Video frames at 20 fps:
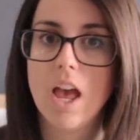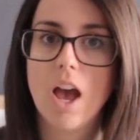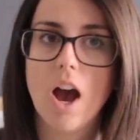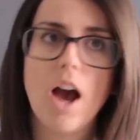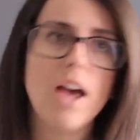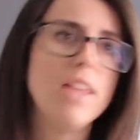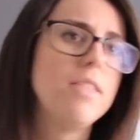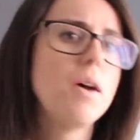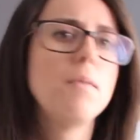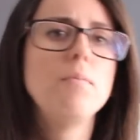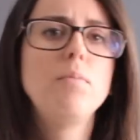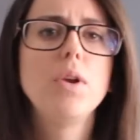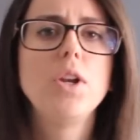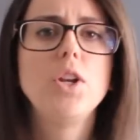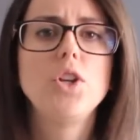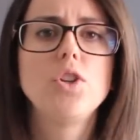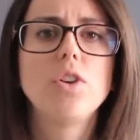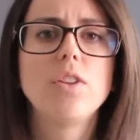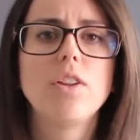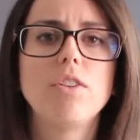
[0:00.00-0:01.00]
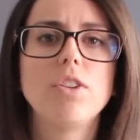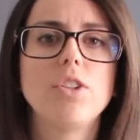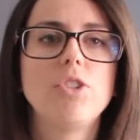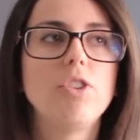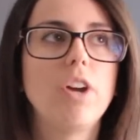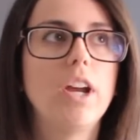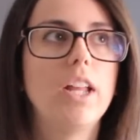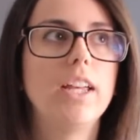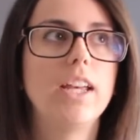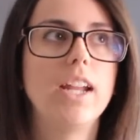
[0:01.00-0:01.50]
I'm pretty sure they're
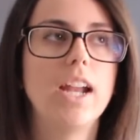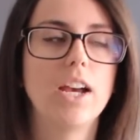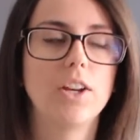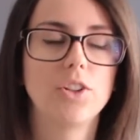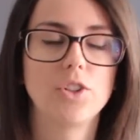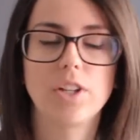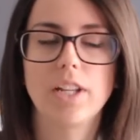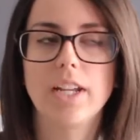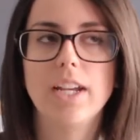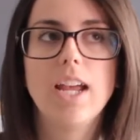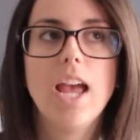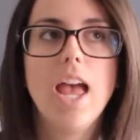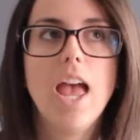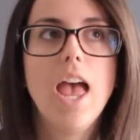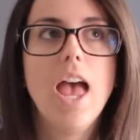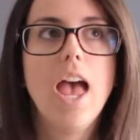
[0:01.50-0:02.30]
Australian actually.